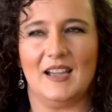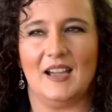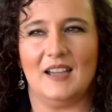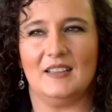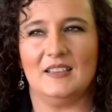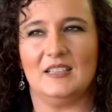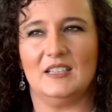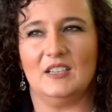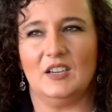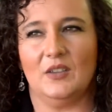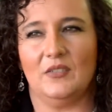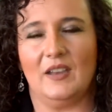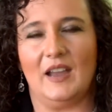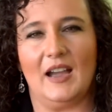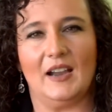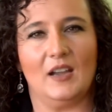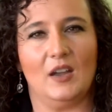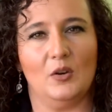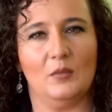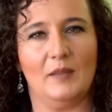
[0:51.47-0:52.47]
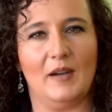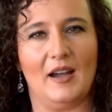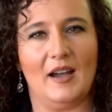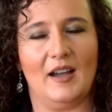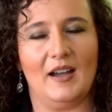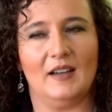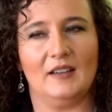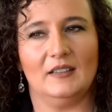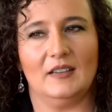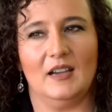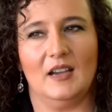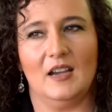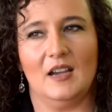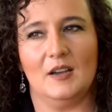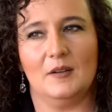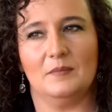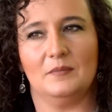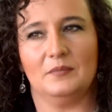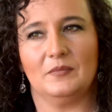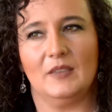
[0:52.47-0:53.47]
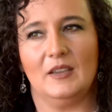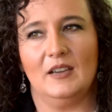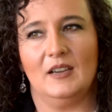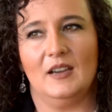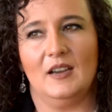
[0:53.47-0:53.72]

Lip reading: I go by.